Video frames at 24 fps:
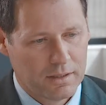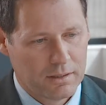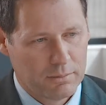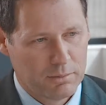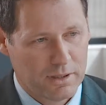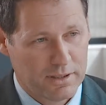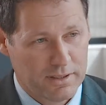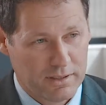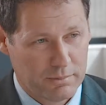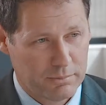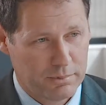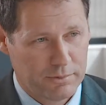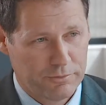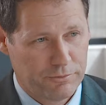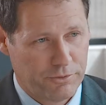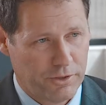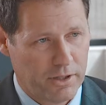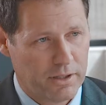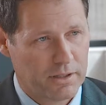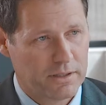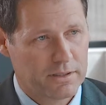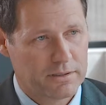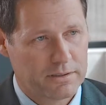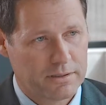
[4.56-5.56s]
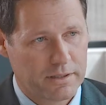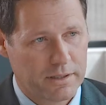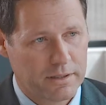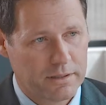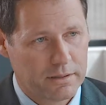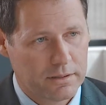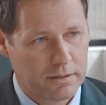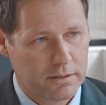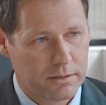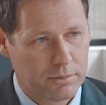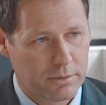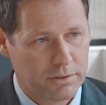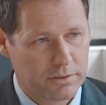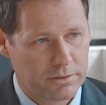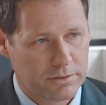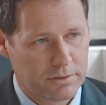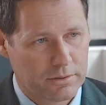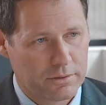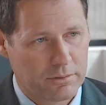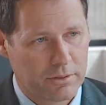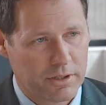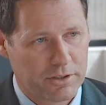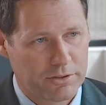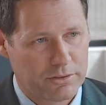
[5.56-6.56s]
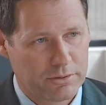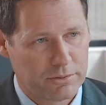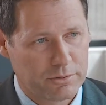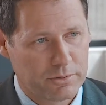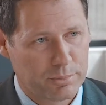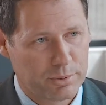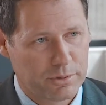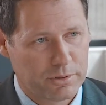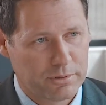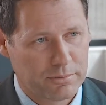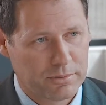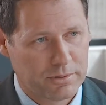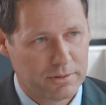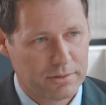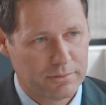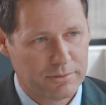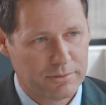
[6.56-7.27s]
Well, I think we've finally seen the US congressional approval